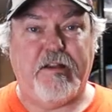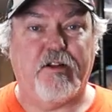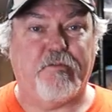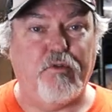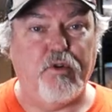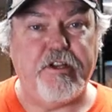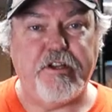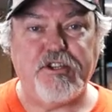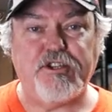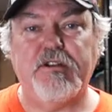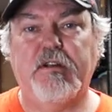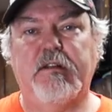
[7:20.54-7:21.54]
need a food
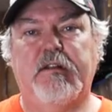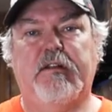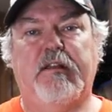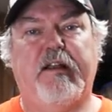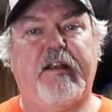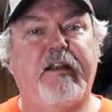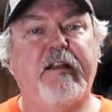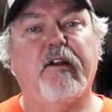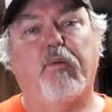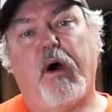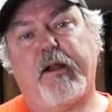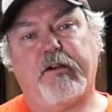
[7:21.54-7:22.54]
dish and I need
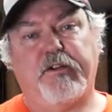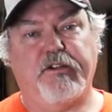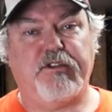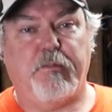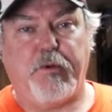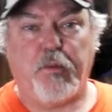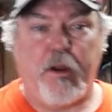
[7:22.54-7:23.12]
a water dish. I'll be